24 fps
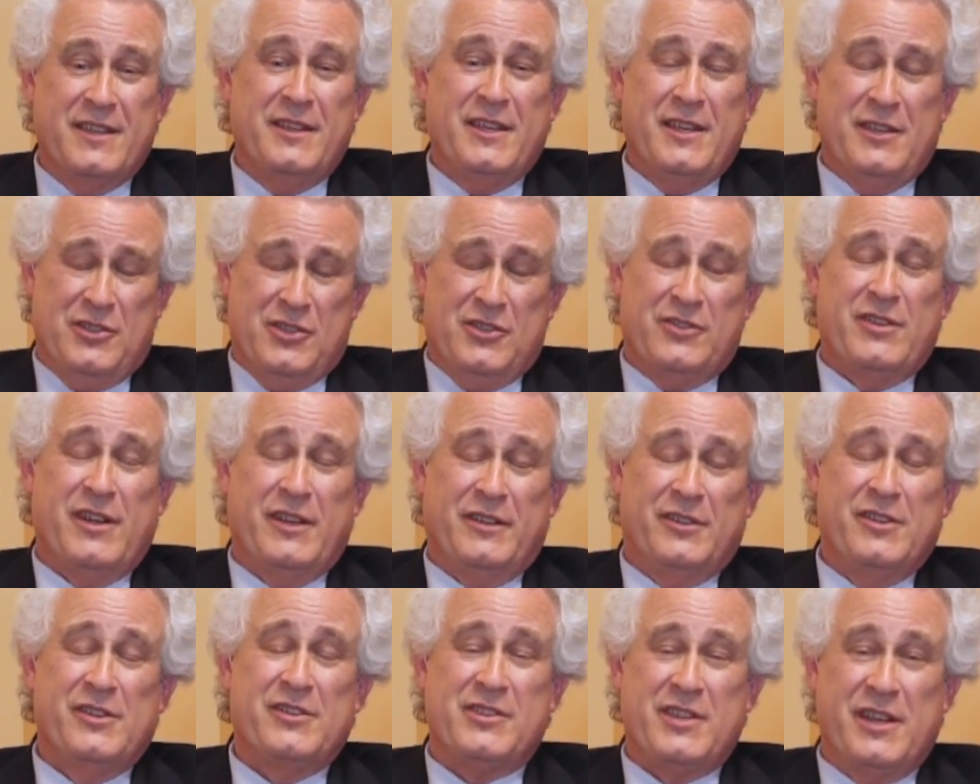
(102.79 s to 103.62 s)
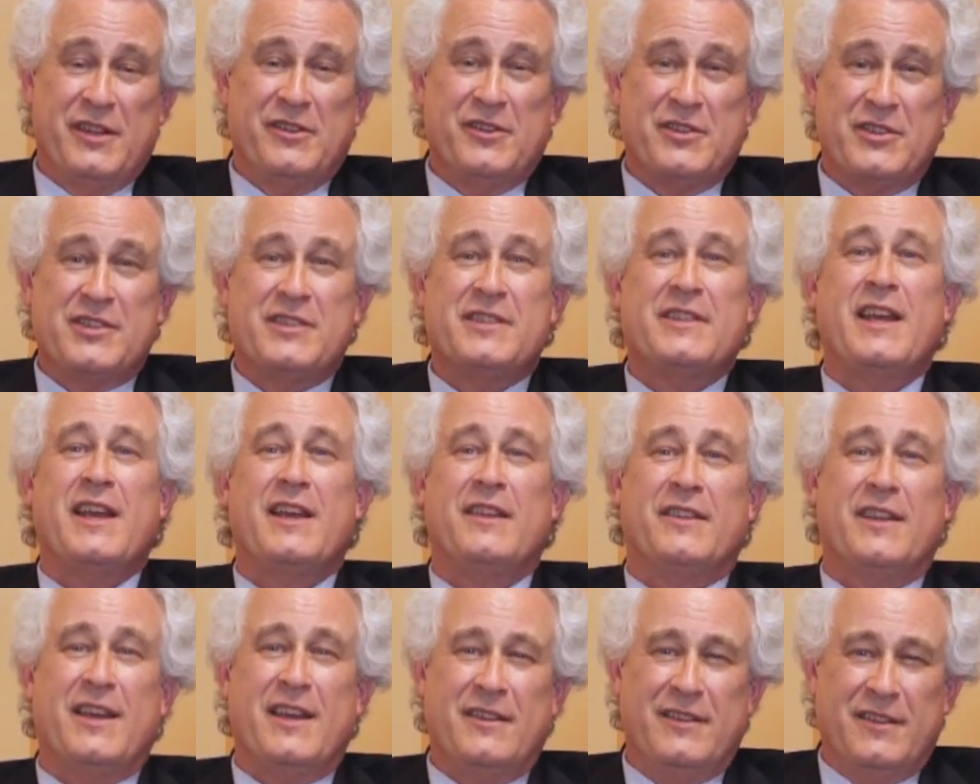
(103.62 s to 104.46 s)
And the instructors
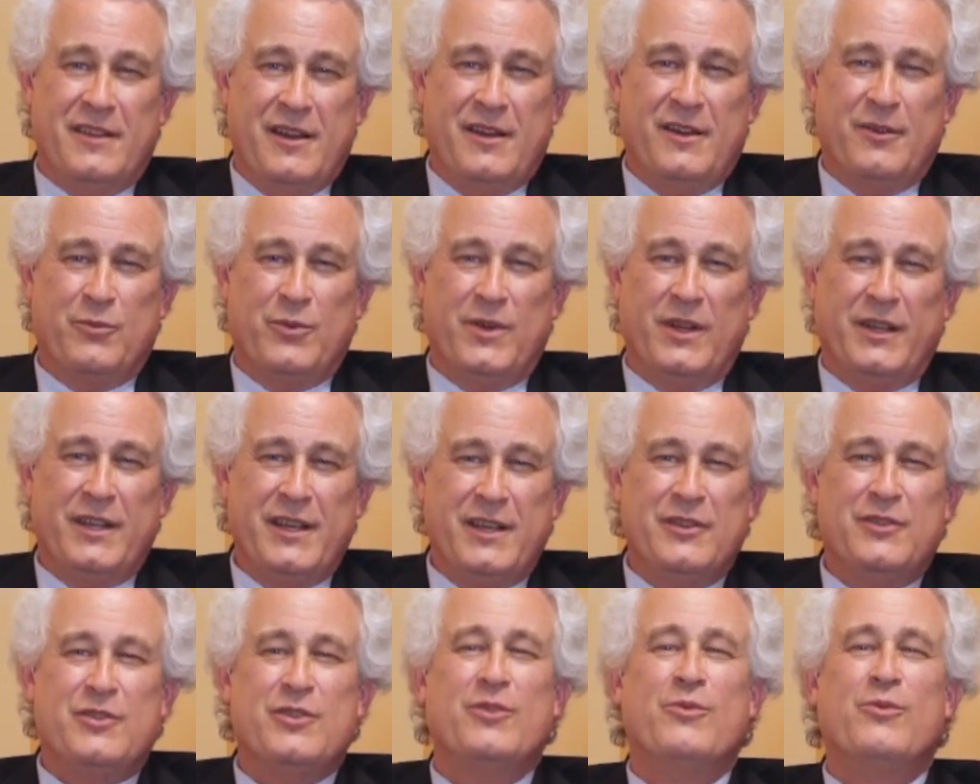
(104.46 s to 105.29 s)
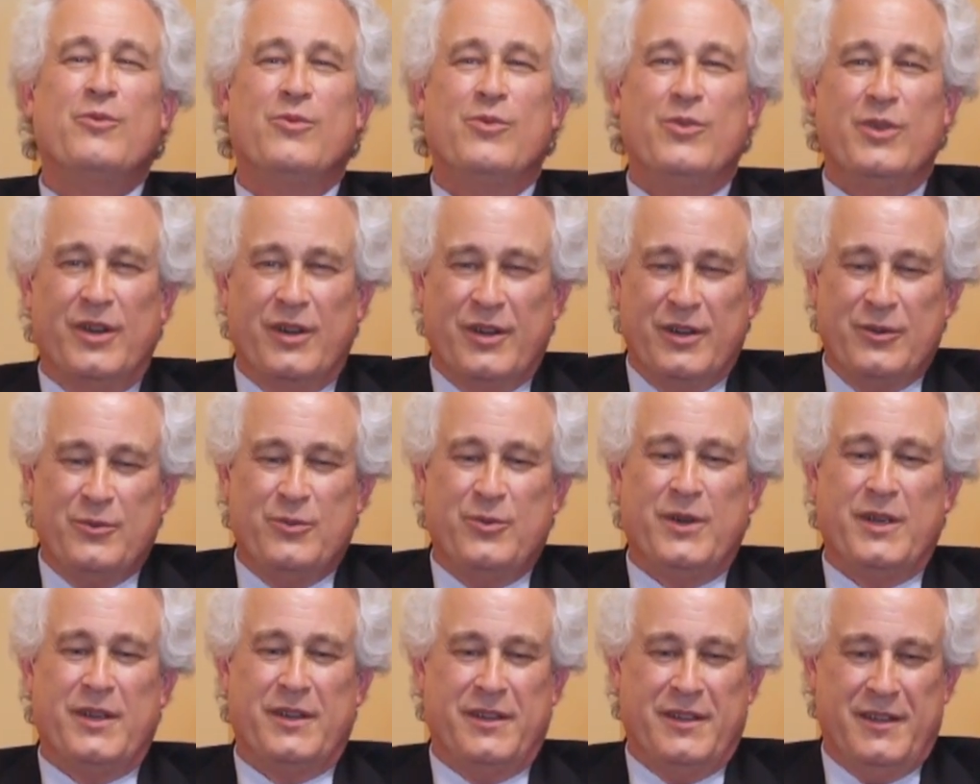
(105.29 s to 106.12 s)
understand that, and they're willing to
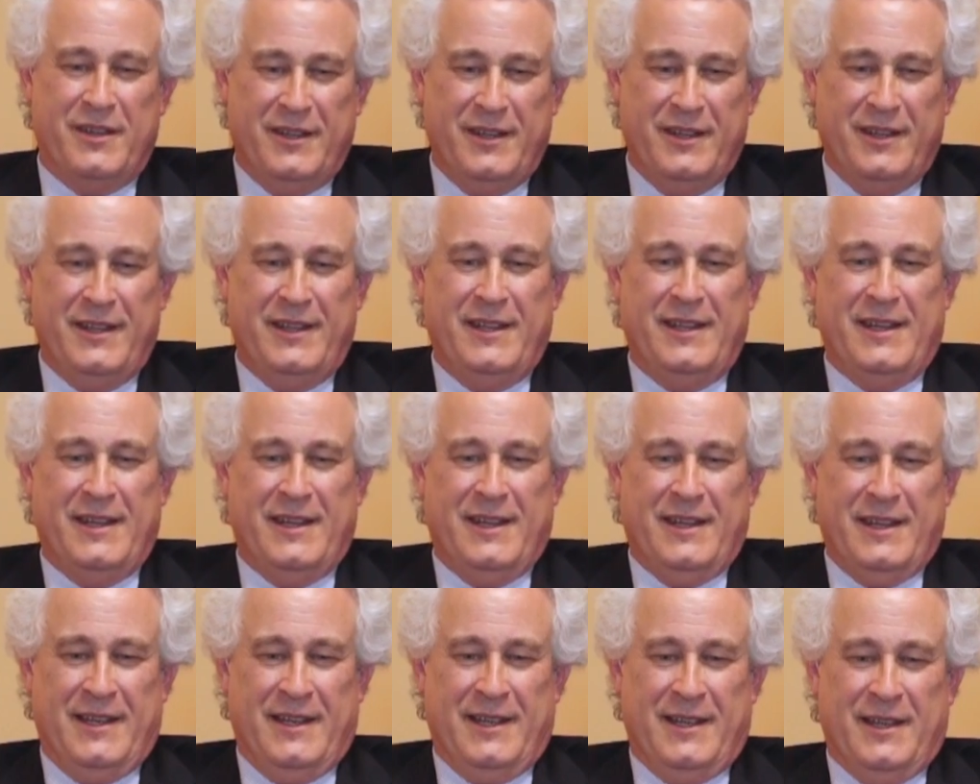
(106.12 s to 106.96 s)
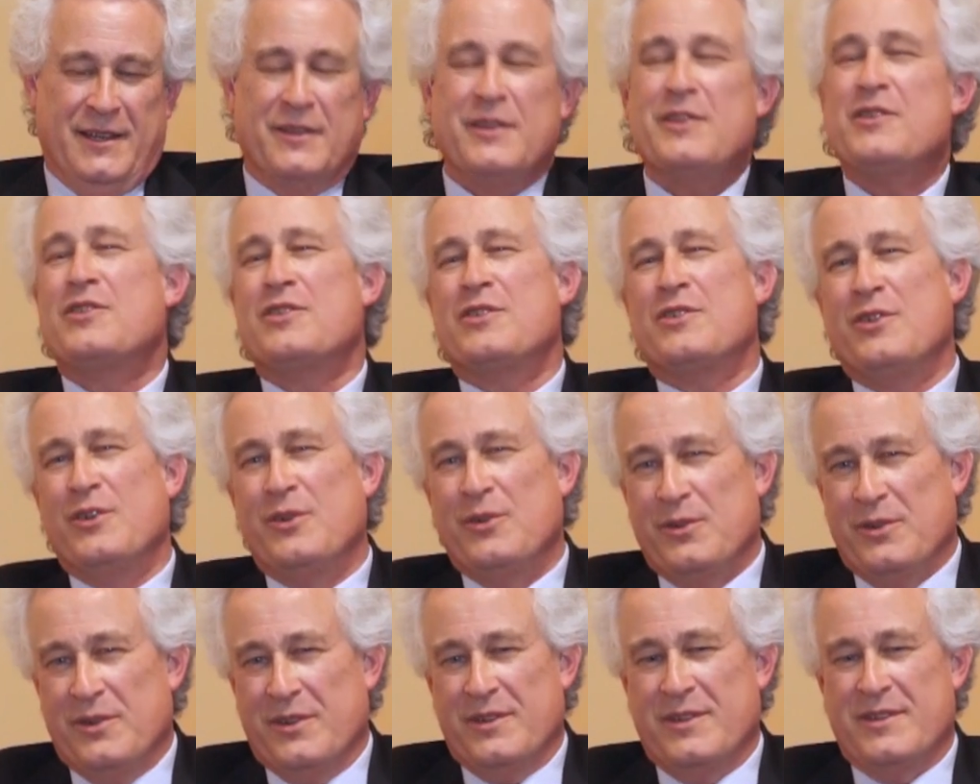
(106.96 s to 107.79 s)
work with the
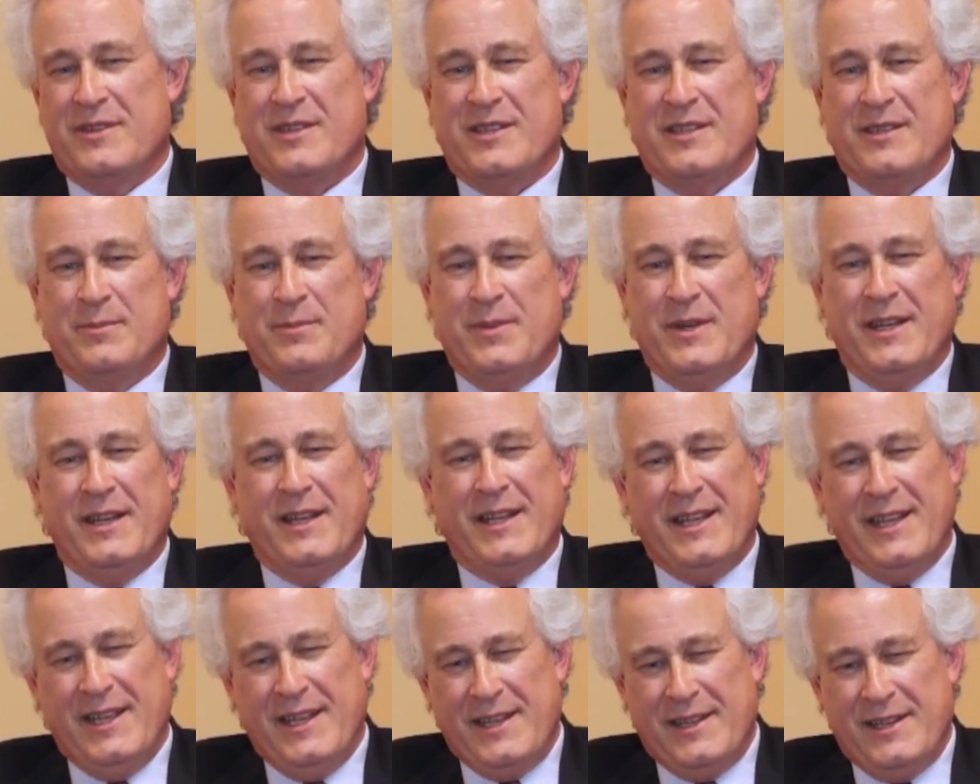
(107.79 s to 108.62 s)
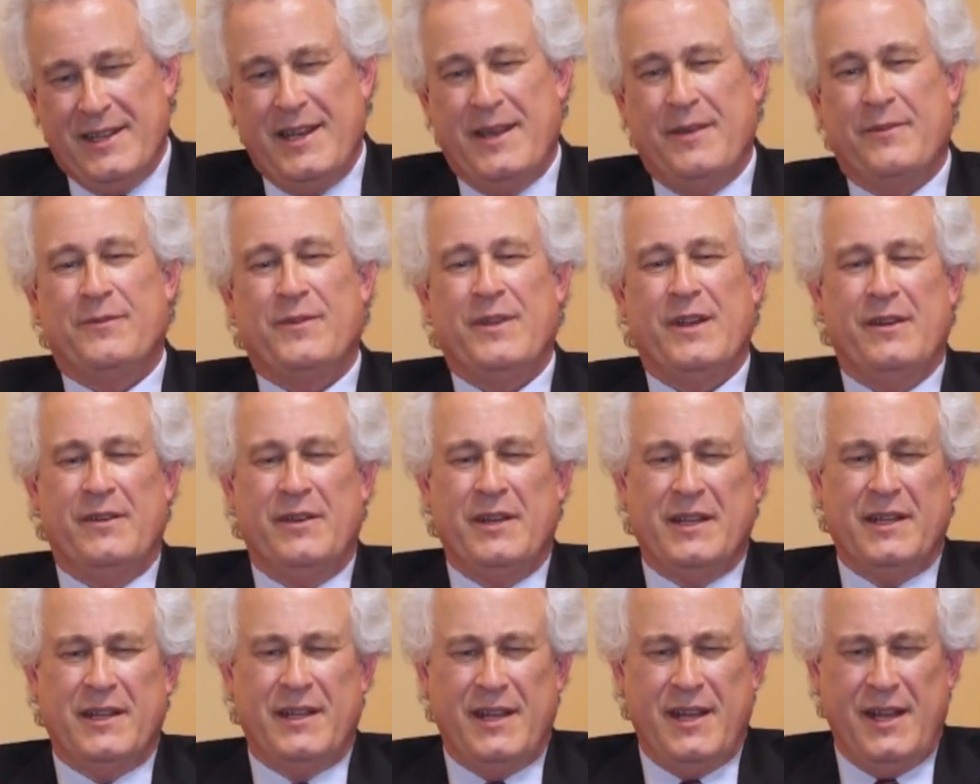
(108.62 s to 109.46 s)
students. But again, a
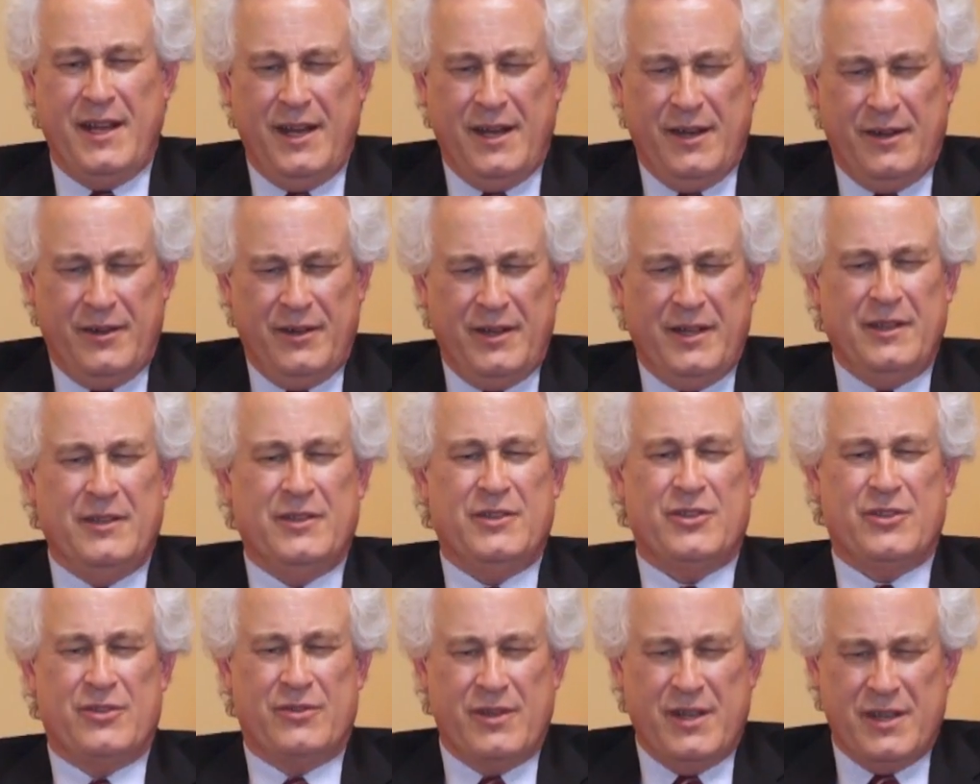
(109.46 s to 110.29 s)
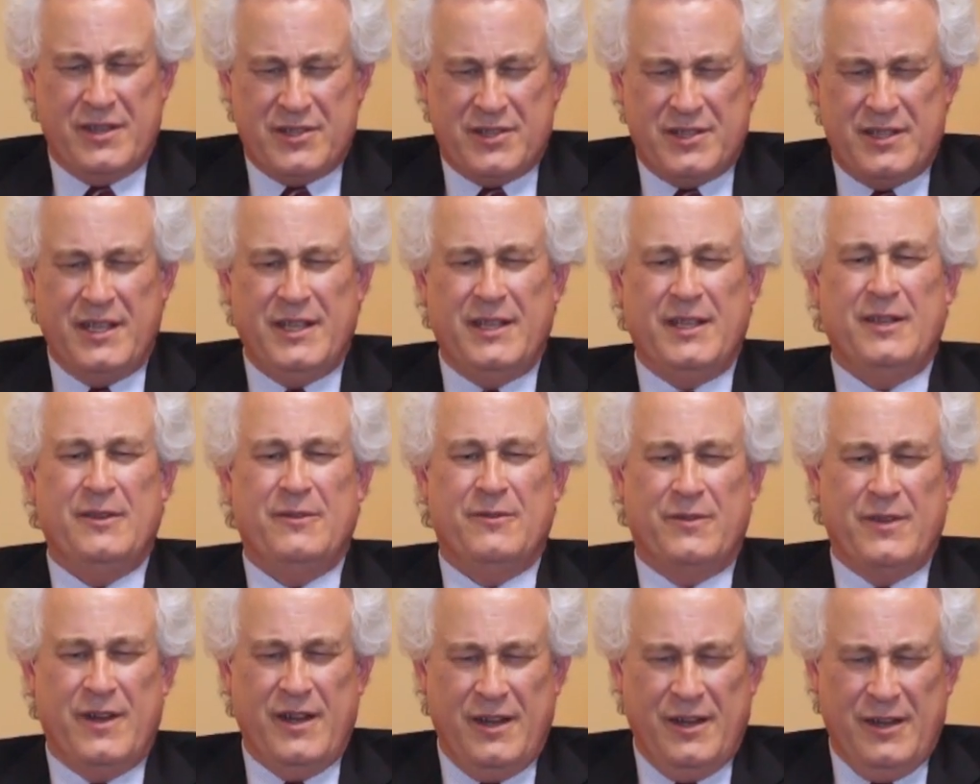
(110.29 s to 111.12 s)
very caring, trusting
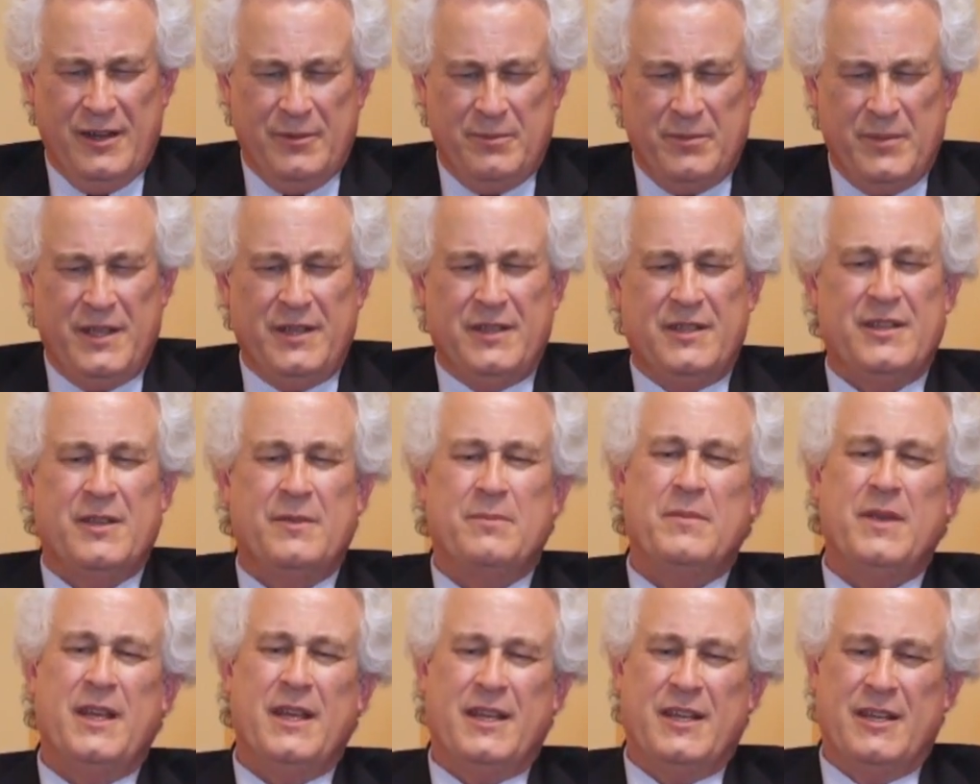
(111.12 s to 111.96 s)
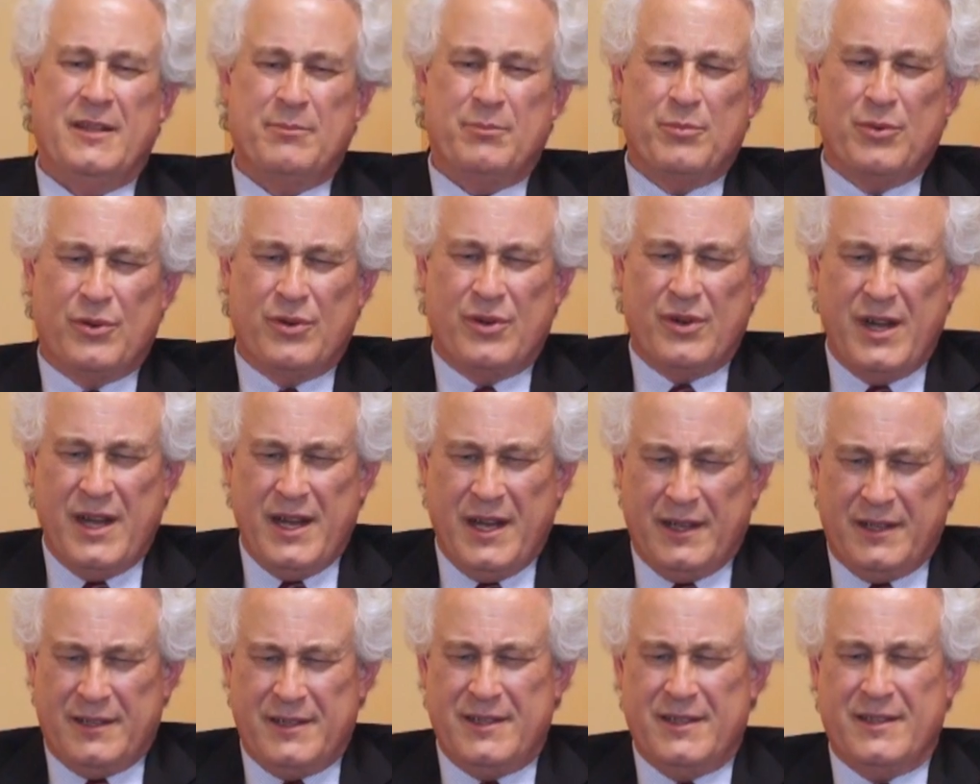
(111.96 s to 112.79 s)
environment to make it
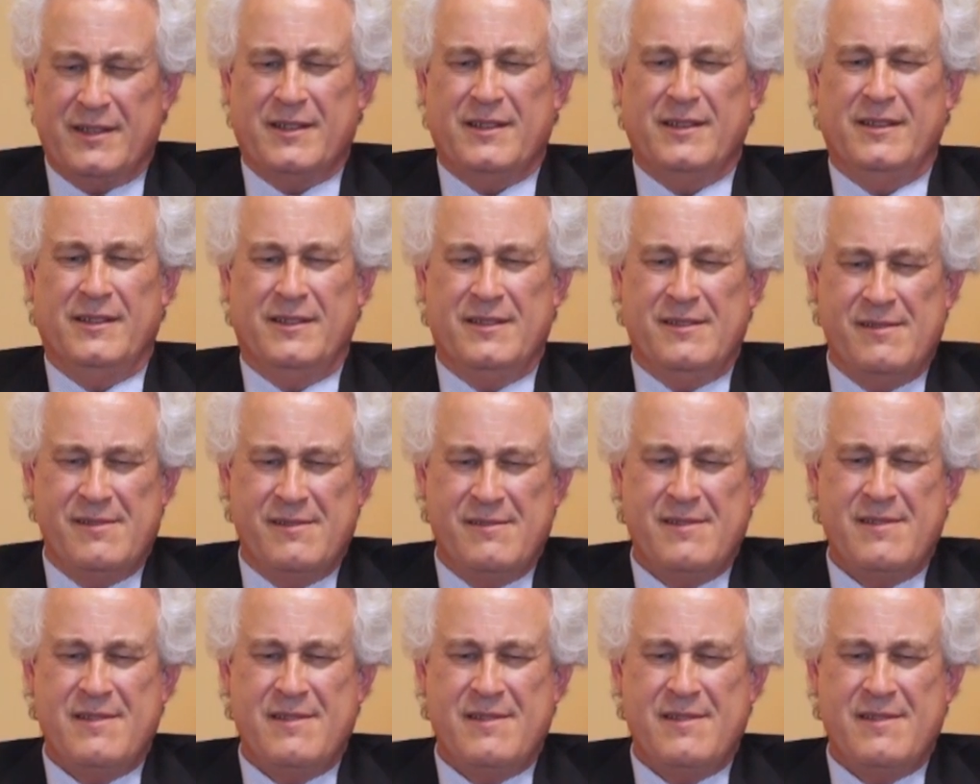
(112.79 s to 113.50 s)
practical.